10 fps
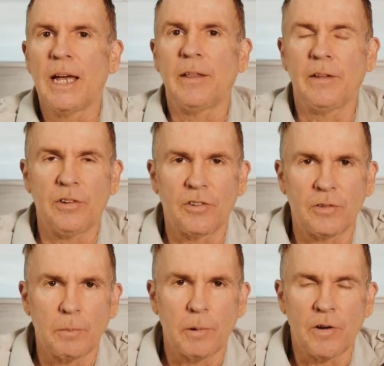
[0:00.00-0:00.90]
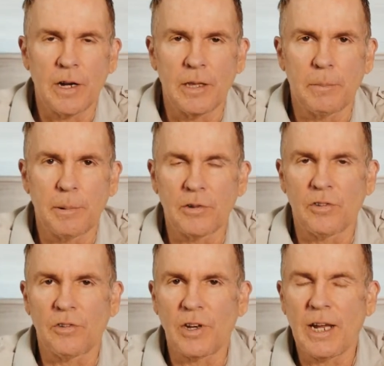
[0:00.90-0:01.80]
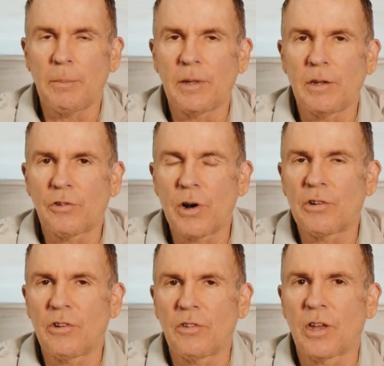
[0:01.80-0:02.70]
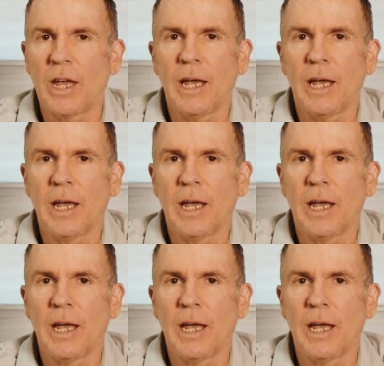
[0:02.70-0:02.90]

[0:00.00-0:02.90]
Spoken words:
They just provided the person's name and the instructions.